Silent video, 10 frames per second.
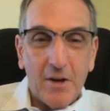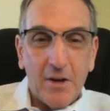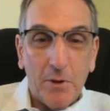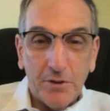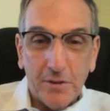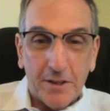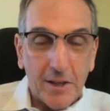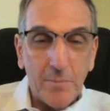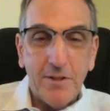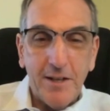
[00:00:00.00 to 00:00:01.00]
built a
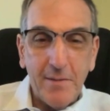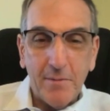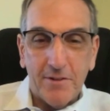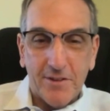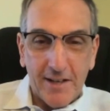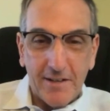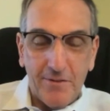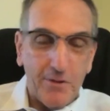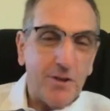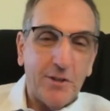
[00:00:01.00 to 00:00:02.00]
club team and signed a
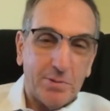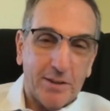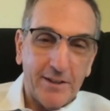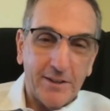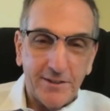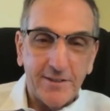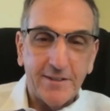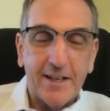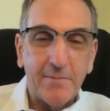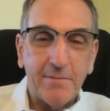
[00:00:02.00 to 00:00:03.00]
few good players.
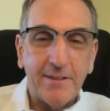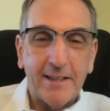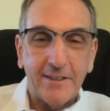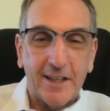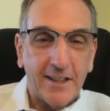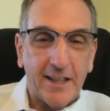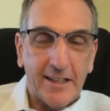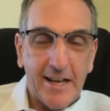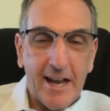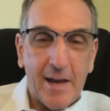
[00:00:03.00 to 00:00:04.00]
That's not
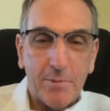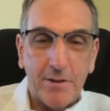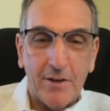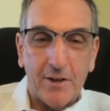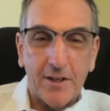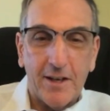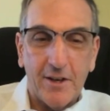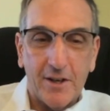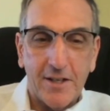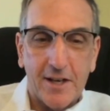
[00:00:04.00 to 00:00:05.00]
likely to happen in
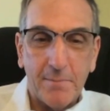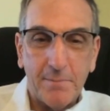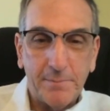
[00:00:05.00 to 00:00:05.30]
our time.